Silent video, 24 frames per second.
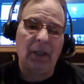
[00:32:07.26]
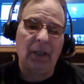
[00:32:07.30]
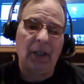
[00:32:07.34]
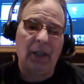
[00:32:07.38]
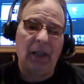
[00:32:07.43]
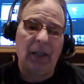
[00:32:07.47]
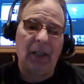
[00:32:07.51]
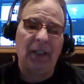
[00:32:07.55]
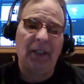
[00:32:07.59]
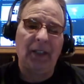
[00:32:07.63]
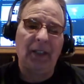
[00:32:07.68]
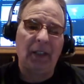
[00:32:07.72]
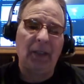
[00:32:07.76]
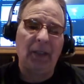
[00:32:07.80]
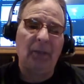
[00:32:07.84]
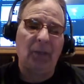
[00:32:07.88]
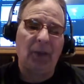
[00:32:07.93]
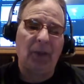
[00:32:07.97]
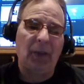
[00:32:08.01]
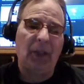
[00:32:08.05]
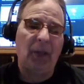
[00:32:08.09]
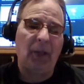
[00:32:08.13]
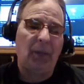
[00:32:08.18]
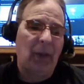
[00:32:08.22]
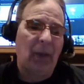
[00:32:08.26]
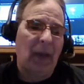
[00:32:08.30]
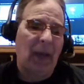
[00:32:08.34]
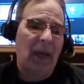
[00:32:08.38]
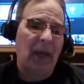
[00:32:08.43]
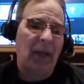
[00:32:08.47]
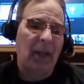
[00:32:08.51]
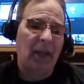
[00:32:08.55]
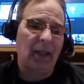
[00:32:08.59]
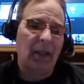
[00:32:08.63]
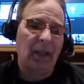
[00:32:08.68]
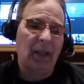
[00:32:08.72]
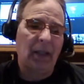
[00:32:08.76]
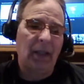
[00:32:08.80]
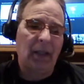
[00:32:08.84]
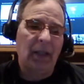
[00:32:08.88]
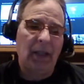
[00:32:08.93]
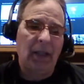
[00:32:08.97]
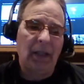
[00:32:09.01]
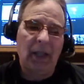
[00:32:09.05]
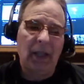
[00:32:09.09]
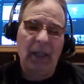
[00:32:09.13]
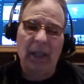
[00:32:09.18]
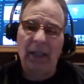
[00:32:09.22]
He did bring it back,
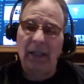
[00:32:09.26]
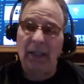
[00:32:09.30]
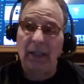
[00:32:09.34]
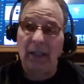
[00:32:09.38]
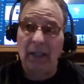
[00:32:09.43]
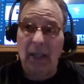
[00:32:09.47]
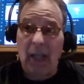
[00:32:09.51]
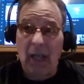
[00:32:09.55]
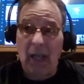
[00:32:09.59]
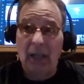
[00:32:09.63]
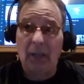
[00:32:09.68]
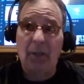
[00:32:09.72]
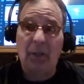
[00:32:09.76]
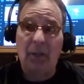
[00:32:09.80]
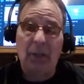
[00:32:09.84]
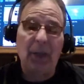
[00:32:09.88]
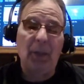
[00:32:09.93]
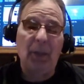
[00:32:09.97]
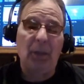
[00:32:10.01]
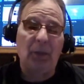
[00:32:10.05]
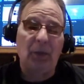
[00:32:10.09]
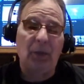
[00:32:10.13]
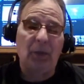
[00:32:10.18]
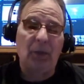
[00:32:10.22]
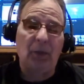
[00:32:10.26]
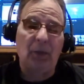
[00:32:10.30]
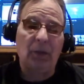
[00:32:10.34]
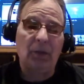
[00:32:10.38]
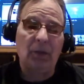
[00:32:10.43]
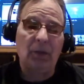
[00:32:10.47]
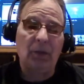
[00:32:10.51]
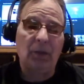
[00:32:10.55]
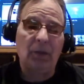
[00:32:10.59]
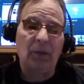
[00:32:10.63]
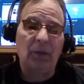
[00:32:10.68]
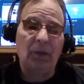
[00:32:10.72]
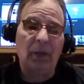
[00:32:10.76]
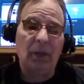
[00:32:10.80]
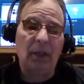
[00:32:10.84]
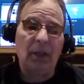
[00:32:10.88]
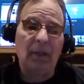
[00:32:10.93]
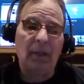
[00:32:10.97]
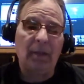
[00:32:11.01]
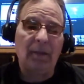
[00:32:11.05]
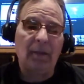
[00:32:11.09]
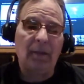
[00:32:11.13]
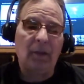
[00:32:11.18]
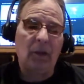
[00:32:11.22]
and a lot of people
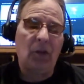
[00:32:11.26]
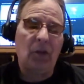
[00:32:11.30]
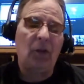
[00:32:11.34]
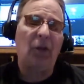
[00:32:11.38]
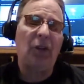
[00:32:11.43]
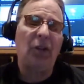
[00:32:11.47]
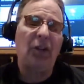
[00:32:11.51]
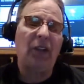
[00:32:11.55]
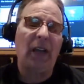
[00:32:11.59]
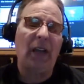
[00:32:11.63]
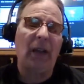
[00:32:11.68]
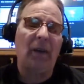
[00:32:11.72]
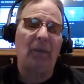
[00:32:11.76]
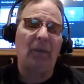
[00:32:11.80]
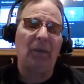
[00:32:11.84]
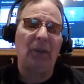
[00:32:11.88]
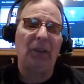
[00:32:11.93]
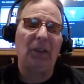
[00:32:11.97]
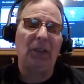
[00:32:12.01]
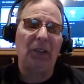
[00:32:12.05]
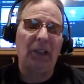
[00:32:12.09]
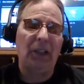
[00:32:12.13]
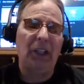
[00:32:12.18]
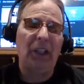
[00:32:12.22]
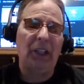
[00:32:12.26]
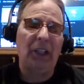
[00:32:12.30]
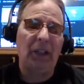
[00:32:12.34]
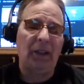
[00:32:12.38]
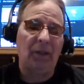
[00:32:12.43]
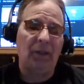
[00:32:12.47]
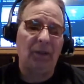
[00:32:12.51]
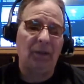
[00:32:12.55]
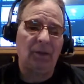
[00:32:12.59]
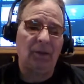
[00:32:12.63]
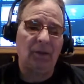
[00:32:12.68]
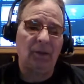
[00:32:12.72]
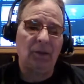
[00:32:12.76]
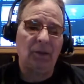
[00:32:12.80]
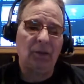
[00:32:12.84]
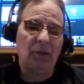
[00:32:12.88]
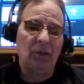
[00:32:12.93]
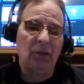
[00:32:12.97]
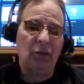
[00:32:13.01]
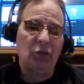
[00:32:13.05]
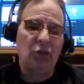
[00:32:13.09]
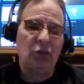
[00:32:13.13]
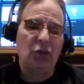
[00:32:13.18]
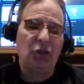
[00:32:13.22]
could not believe
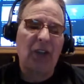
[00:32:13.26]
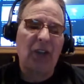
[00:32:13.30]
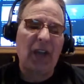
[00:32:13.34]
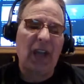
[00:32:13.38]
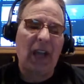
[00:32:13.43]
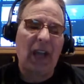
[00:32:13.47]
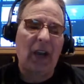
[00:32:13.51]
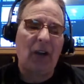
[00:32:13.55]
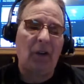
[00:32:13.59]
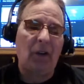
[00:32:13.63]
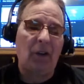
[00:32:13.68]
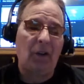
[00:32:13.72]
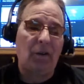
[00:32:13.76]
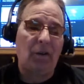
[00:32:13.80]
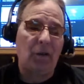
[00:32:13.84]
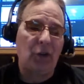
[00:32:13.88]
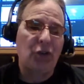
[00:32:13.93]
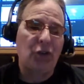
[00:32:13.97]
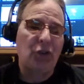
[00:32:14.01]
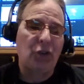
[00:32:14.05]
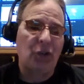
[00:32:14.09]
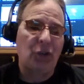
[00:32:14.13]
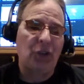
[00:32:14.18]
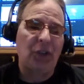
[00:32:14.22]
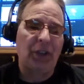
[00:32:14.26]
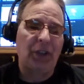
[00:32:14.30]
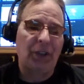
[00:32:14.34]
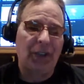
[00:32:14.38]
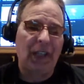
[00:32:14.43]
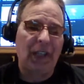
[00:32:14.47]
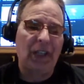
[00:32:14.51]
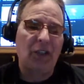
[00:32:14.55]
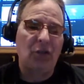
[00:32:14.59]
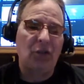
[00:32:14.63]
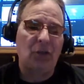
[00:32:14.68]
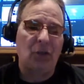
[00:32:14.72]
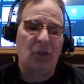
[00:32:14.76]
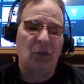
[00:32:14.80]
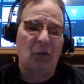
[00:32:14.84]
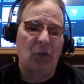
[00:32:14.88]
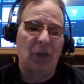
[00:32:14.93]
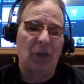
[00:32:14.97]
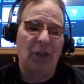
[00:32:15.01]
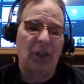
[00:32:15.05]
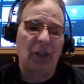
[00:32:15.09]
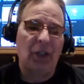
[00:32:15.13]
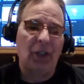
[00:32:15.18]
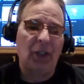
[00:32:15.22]
just how efficiently things were
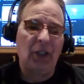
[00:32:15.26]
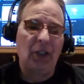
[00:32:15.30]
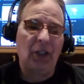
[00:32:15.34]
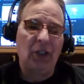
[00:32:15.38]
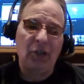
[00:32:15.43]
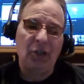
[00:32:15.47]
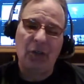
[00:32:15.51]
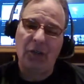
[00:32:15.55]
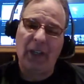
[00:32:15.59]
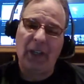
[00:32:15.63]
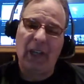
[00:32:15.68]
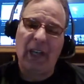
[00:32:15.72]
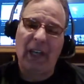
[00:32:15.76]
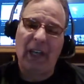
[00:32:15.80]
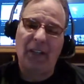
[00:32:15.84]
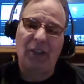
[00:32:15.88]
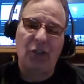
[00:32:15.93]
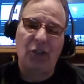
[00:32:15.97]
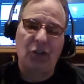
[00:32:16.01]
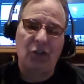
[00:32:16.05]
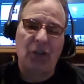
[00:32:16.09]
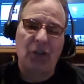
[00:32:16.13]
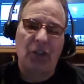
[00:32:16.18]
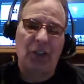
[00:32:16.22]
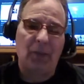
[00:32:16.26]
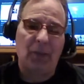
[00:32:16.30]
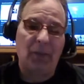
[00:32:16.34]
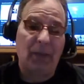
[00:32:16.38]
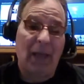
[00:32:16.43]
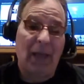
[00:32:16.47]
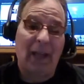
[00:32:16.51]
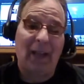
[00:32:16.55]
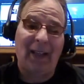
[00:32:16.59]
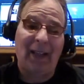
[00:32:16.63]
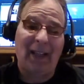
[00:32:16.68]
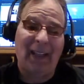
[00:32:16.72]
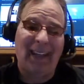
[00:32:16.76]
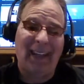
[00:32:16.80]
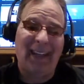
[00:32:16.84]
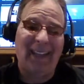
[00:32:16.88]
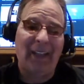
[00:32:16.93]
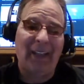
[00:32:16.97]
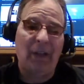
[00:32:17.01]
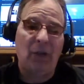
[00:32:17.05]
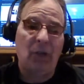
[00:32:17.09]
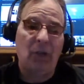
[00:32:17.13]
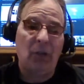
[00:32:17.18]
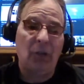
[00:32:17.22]
running. So they had to shut him down
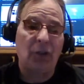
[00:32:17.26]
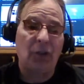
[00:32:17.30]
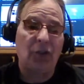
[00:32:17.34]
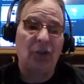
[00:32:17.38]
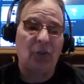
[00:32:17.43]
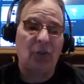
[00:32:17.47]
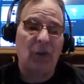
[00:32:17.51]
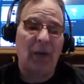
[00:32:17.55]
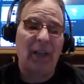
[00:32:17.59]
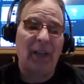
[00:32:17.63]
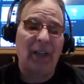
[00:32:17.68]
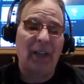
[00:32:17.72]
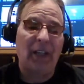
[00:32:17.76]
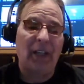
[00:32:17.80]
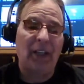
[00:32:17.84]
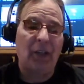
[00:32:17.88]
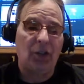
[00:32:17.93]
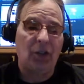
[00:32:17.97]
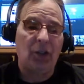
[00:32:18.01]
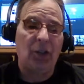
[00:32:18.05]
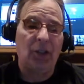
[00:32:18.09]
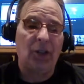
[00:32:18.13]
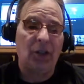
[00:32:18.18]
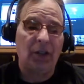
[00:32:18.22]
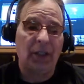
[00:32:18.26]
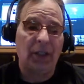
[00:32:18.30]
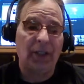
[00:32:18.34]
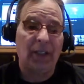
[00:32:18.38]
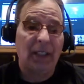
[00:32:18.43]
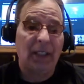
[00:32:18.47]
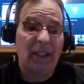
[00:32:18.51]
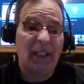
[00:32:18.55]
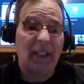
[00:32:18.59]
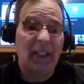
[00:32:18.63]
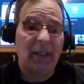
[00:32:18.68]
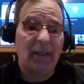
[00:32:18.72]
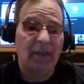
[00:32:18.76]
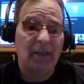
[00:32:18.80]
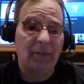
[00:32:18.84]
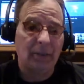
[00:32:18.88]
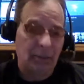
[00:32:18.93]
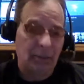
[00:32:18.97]
any which way they could. And they did.